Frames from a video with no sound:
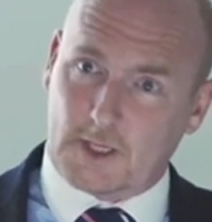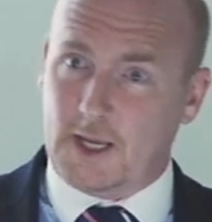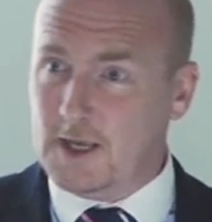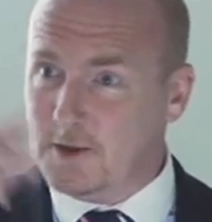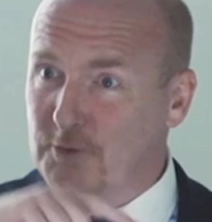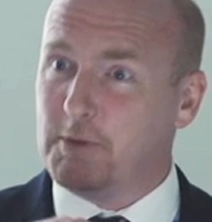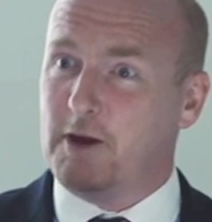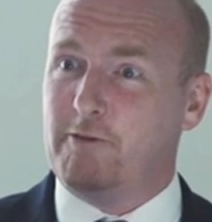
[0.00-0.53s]

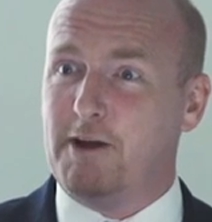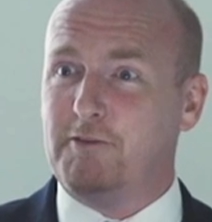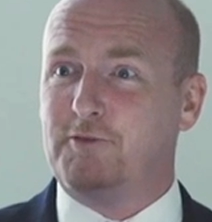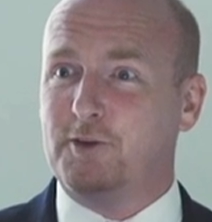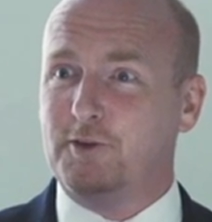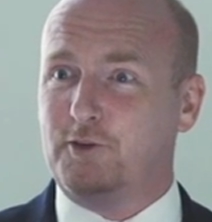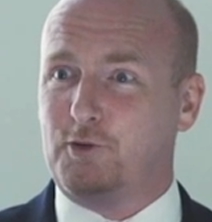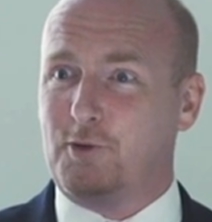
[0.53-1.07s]
Hence my
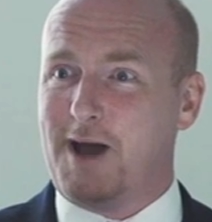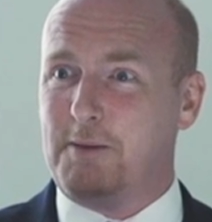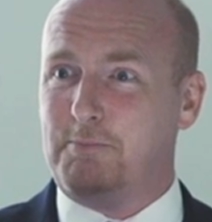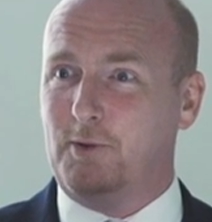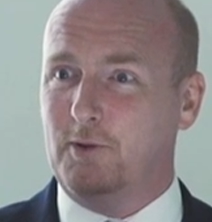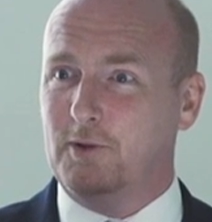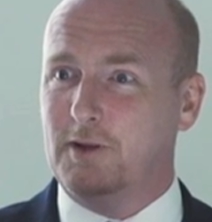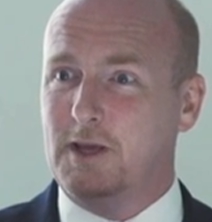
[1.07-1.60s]
reference to
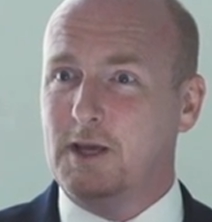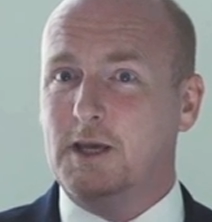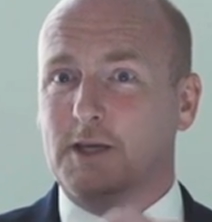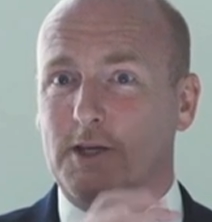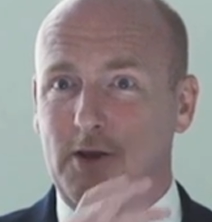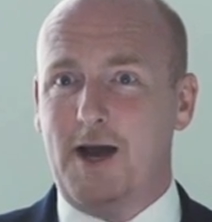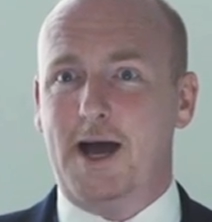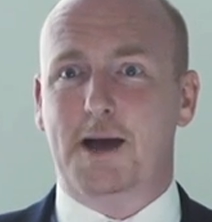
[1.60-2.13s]
Apple.
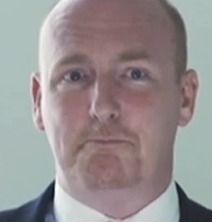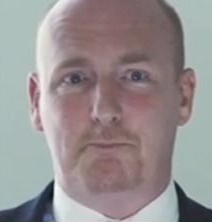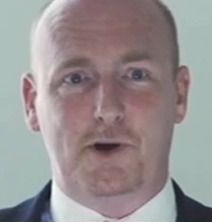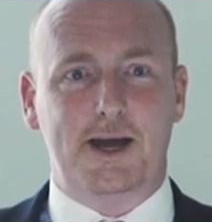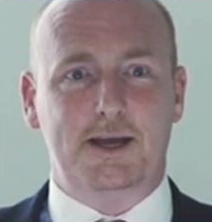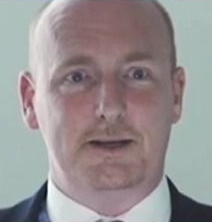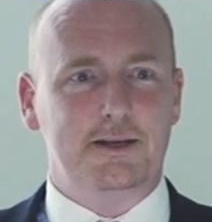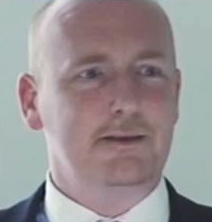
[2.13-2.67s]
You know,
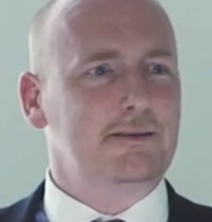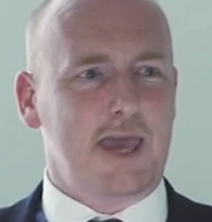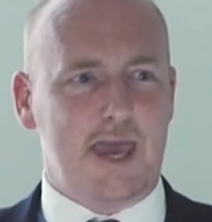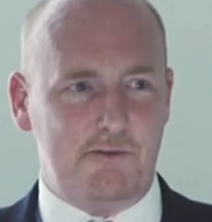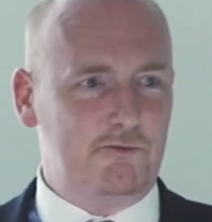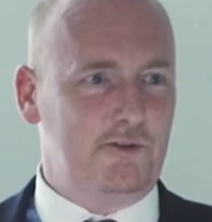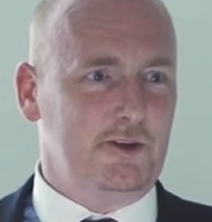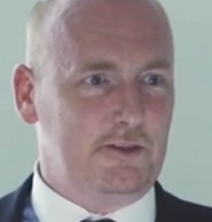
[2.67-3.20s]
brand is
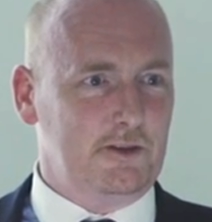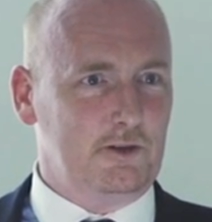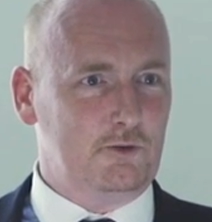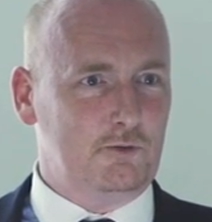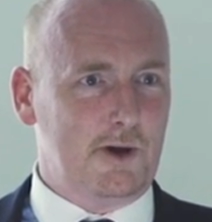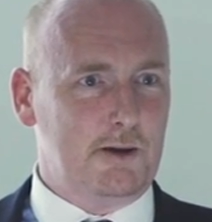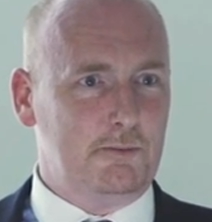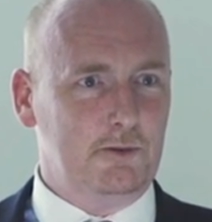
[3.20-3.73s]
everything
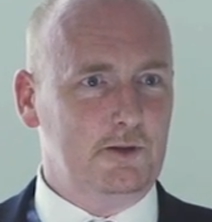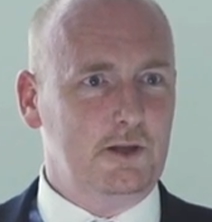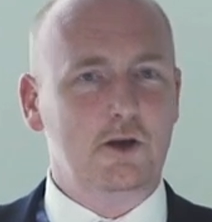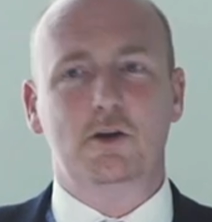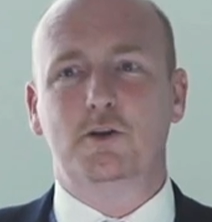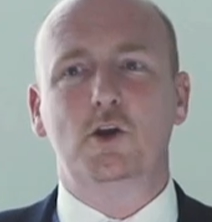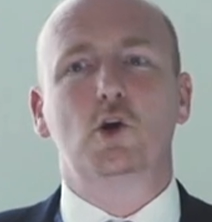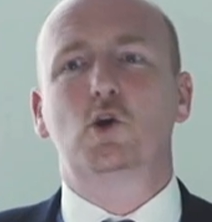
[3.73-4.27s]
to Apple.
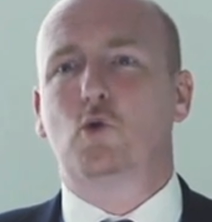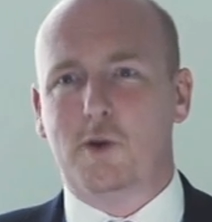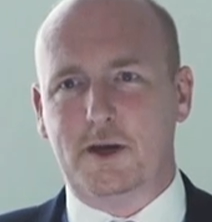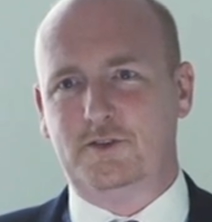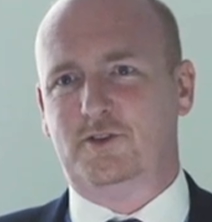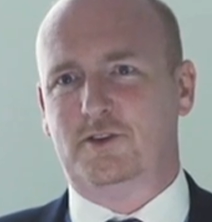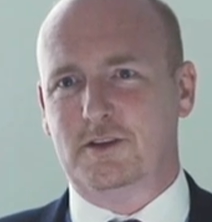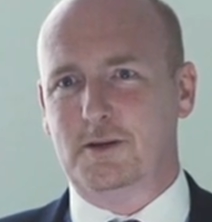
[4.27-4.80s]
No
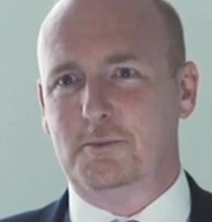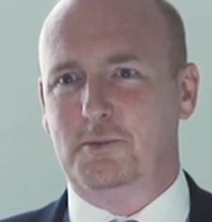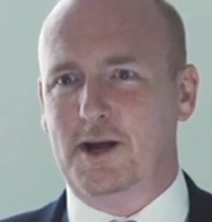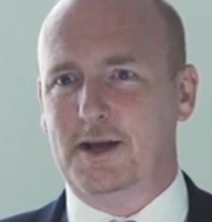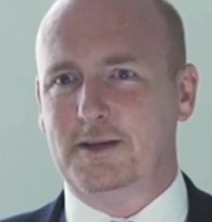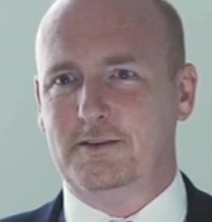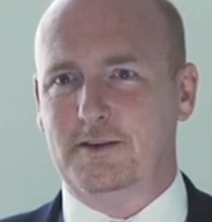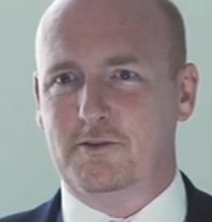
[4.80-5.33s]
question that
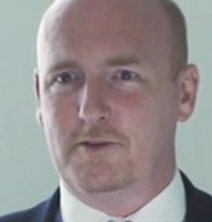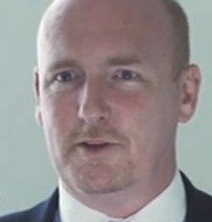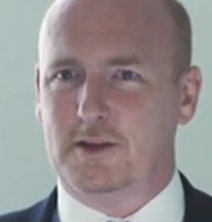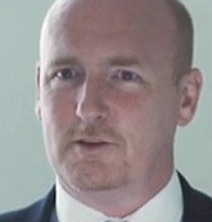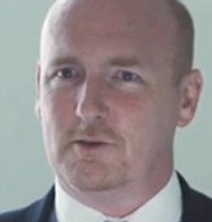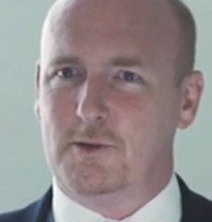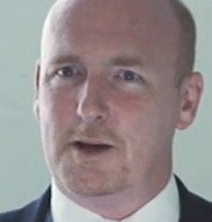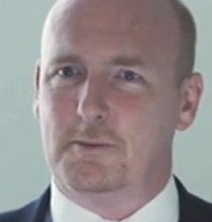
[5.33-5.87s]
brand is
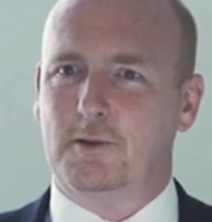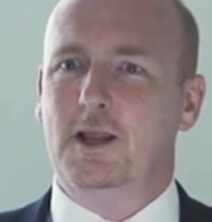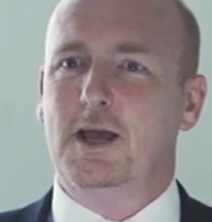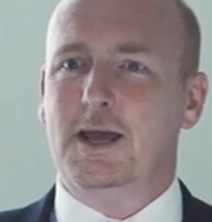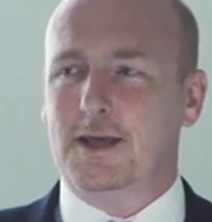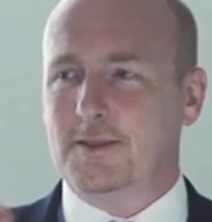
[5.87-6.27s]
everything to Apple.